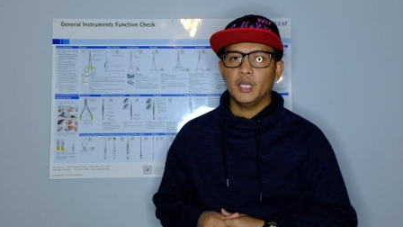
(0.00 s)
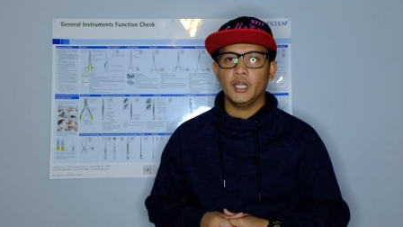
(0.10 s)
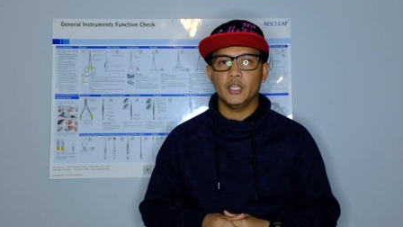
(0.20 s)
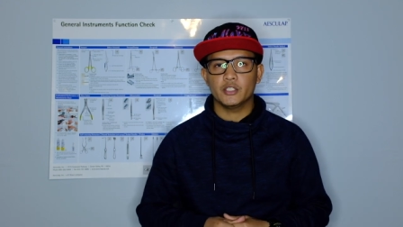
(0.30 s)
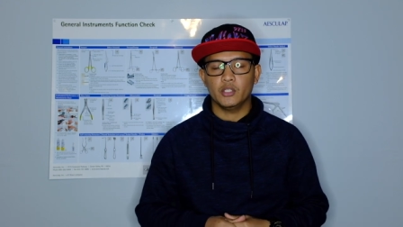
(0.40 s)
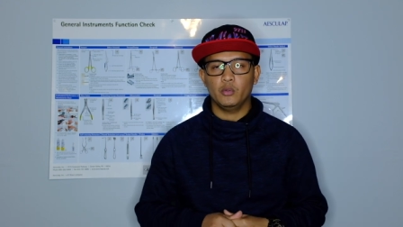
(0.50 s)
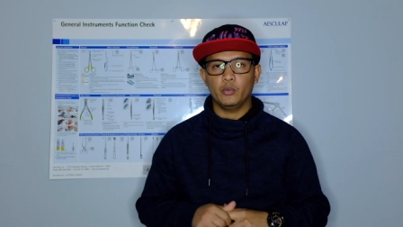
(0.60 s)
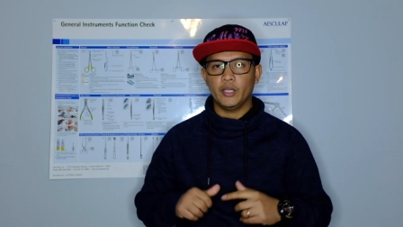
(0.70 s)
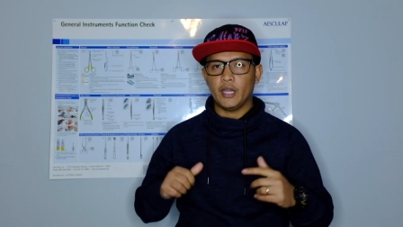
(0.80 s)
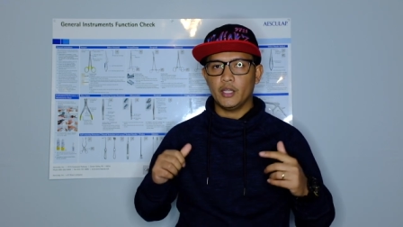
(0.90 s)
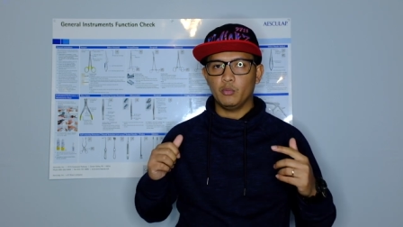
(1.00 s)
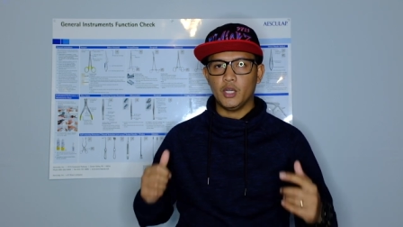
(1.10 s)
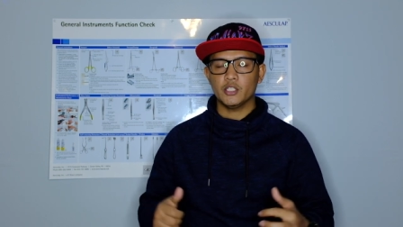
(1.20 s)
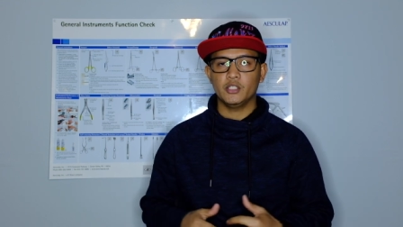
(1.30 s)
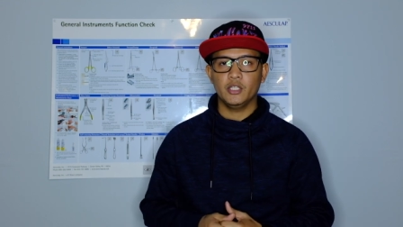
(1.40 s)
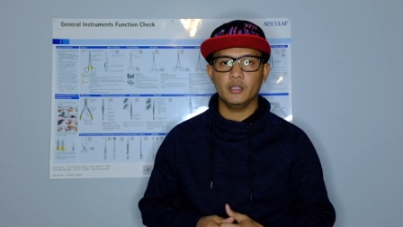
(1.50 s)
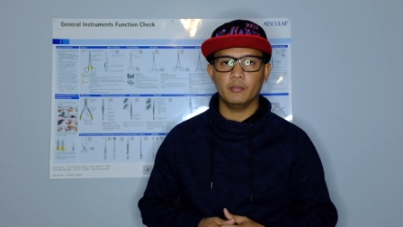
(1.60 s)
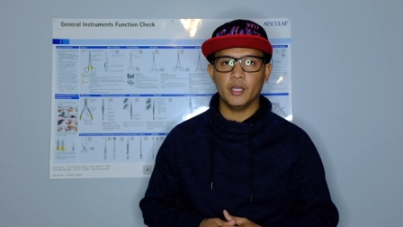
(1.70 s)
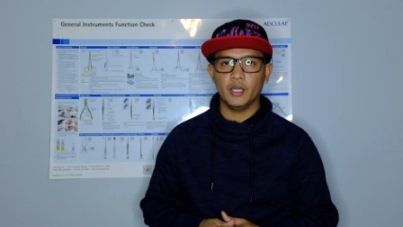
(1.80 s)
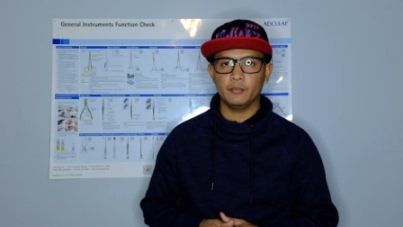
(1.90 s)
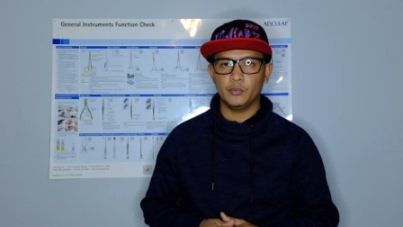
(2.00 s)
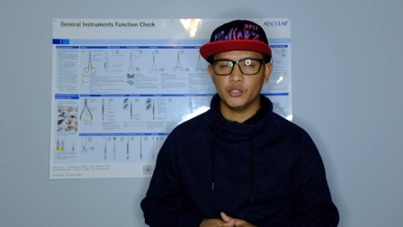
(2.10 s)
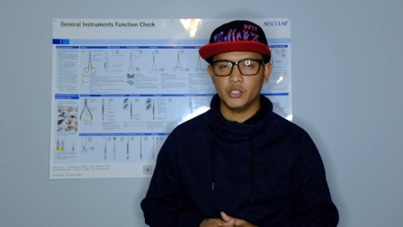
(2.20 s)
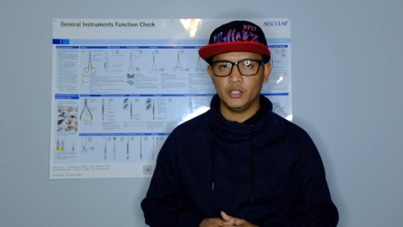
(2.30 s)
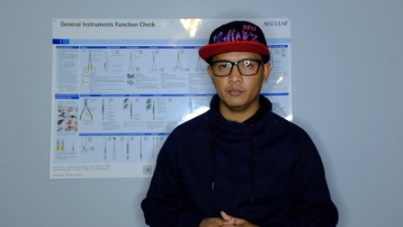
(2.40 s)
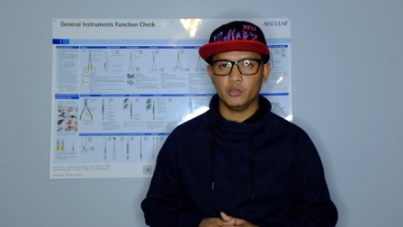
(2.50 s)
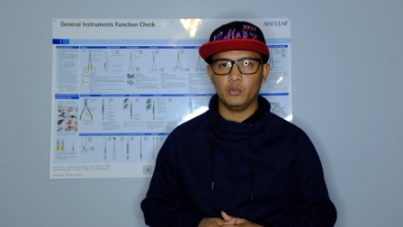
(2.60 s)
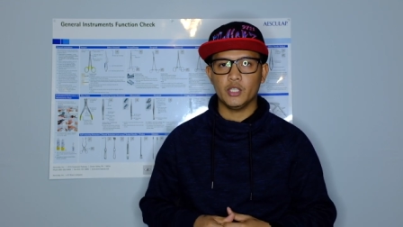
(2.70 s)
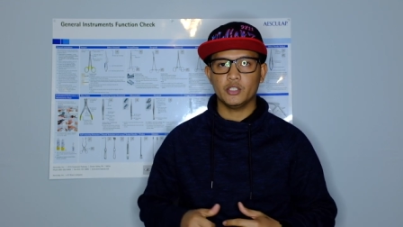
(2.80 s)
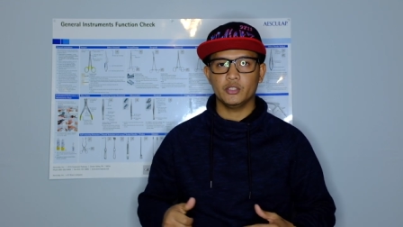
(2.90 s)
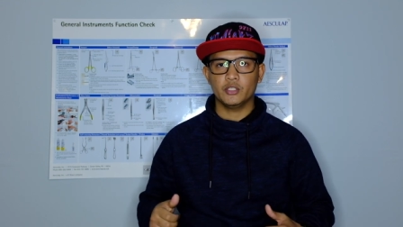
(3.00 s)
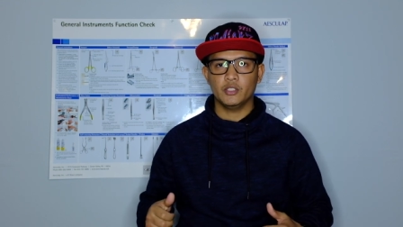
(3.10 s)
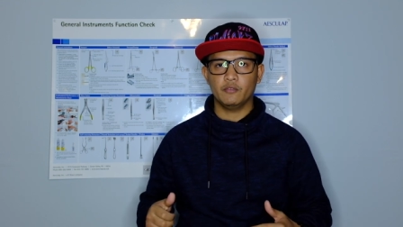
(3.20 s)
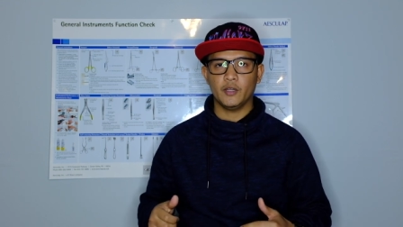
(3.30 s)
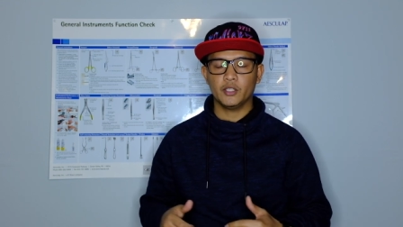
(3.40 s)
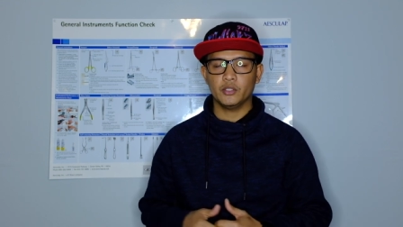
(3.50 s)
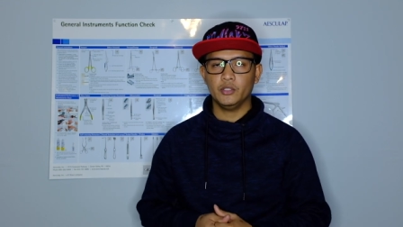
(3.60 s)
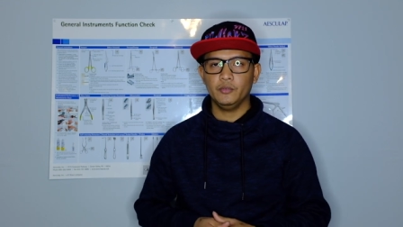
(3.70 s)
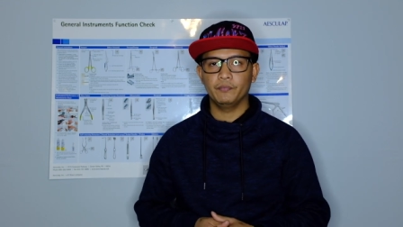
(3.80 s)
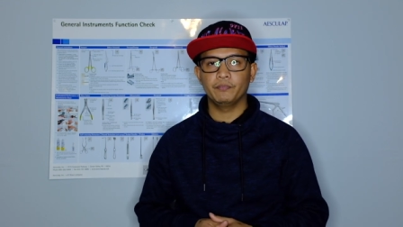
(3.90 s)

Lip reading: And so we hand wash them and push them to washer disinfector.